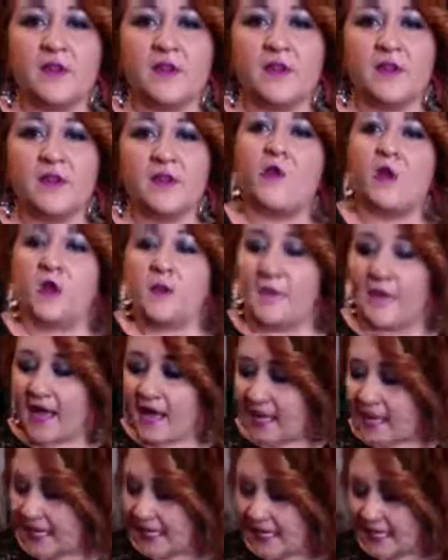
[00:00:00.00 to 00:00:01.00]
For
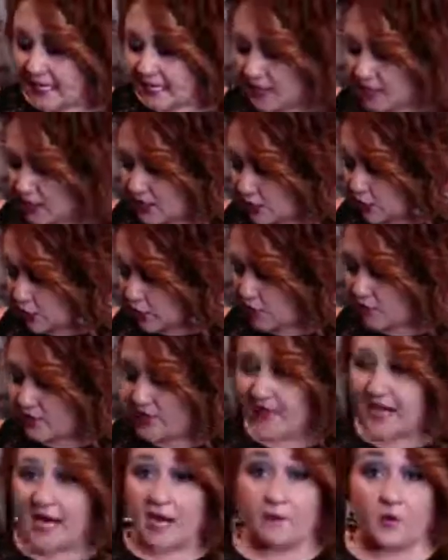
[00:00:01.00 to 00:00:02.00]
my girl
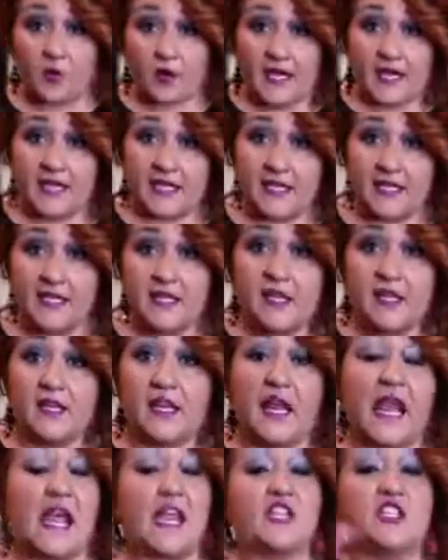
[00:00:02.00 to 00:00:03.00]
that I braided
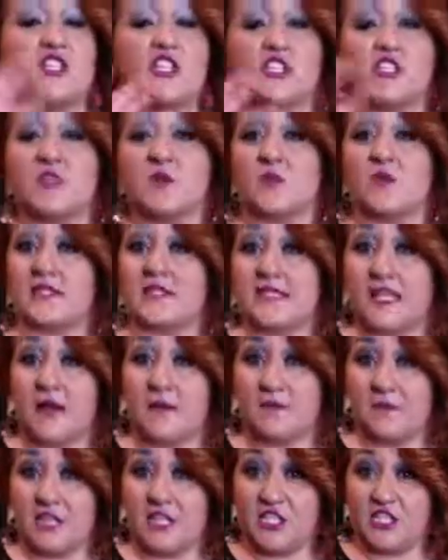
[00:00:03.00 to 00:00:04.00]
and she just wants that
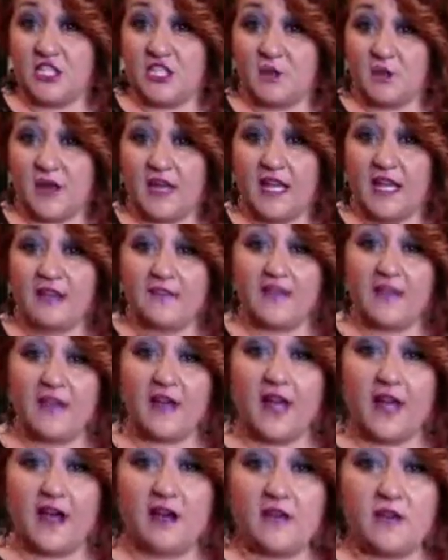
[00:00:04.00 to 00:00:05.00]
beachy wave,
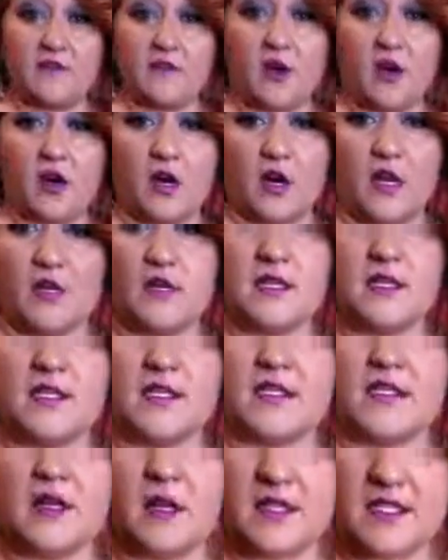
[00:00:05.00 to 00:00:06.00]
I love our
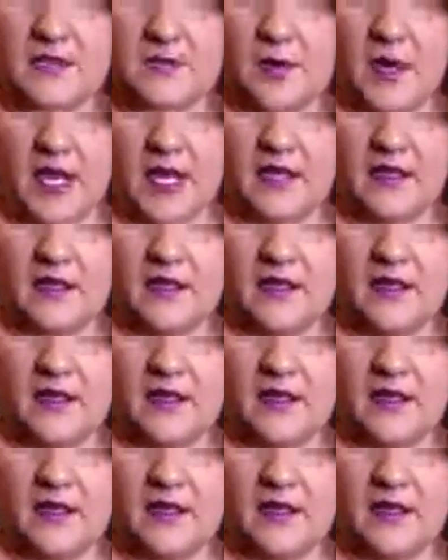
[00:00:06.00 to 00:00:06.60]
salt spray.